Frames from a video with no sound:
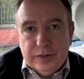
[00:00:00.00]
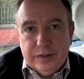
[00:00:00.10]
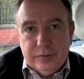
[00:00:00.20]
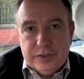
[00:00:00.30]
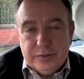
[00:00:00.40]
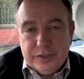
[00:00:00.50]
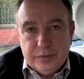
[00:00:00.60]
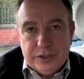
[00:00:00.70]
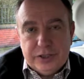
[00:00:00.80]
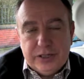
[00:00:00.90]
which mirrors
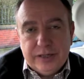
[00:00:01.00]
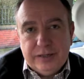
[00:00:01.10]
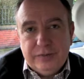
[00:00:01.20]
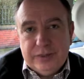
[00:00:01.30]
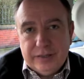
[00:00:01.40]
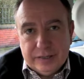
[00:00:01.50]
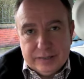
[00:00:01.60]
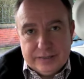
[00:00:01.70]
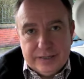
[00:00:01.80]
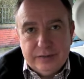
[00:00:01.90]
would they check, when they're going to
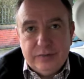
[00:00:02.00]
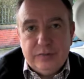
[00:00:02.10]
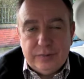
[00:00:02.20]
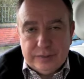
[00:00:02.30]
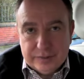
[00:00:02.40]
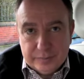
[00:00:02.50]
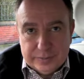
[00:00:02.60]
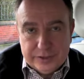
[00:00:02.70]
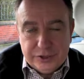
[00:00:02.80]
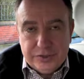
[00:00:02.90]
signal, where they're going to
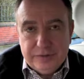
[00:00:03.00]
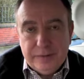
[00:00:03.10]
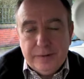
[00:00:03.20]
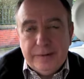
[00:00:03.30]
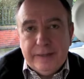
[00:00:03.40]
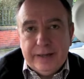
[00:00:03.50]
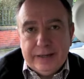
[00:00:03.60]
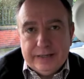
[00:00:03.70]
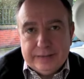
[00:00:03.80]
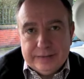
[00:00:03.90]
position,
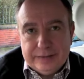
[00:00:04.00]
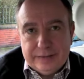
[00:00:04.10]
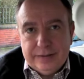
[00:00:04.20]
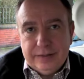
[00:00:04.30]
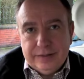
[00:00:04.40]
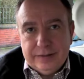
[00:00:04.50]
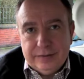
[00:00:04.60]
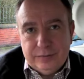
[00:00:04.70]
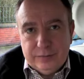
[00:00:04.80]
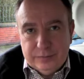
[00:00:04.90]
and
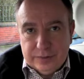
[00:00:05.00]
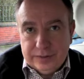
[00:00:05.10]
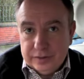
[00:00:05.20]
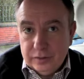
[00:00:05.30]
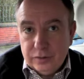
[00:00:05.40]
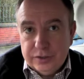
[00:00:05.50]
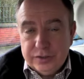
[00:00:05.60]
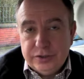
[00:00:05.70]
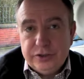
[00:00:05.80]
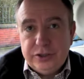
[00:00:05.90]
where they're going to look at the
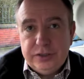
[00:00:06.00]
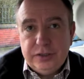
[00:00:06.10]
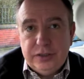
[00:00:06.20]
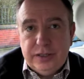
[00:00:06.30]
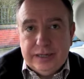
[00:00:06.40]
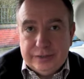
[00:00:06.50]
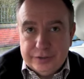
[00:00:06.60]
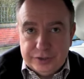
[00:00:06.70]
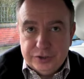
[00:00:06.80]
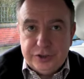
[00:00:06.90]
junction, how are
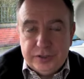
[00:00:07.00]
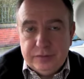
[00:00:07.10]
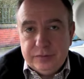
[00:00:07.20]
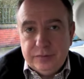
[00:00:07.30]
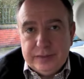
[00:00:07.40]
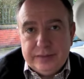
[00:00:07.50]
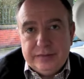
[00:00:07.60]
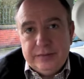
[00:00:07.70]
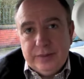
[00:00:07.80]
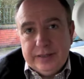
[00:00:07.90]
they judging where